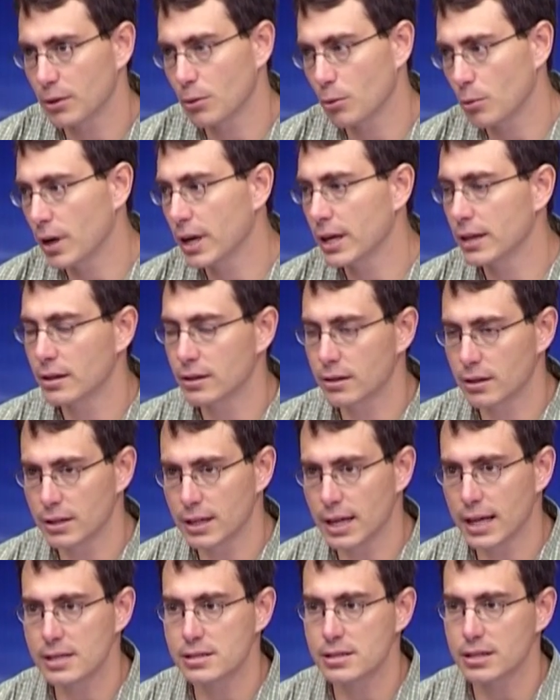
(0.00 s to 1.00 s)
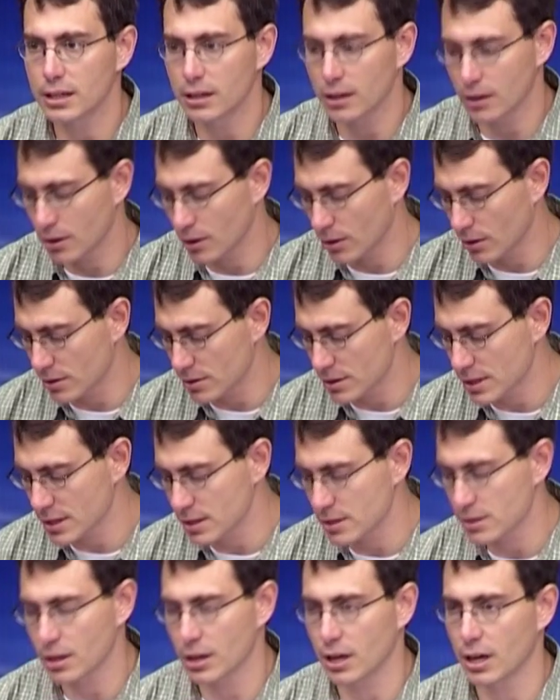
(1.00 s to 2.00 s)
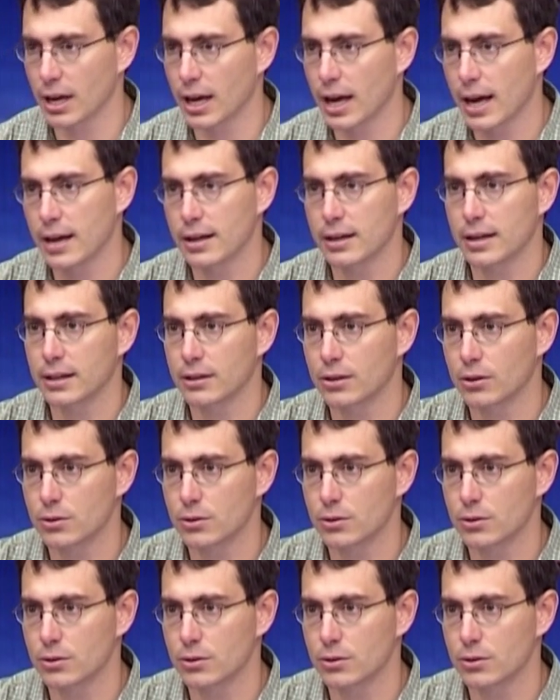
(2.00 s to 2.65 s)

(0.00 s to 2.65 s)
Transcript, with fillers: the way that the nesting occurs is to concatenate